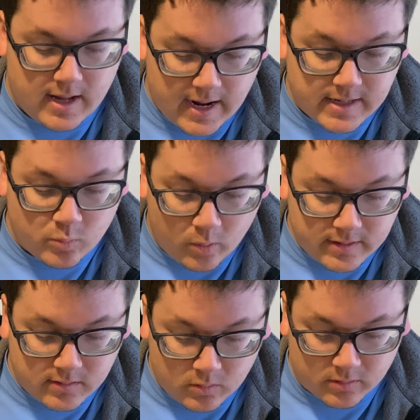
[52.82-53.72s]
and
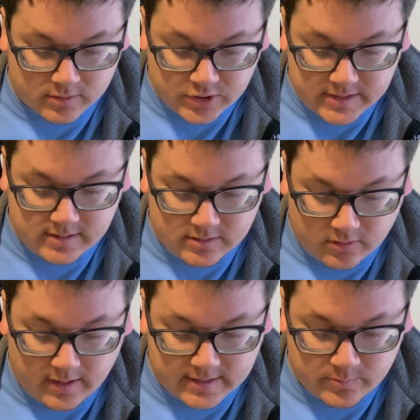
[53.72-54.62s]
one Lord, Jesus
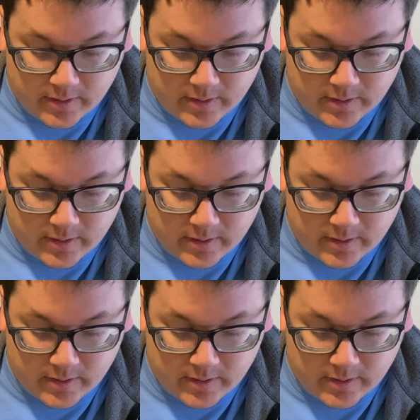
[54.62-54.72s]
Christ,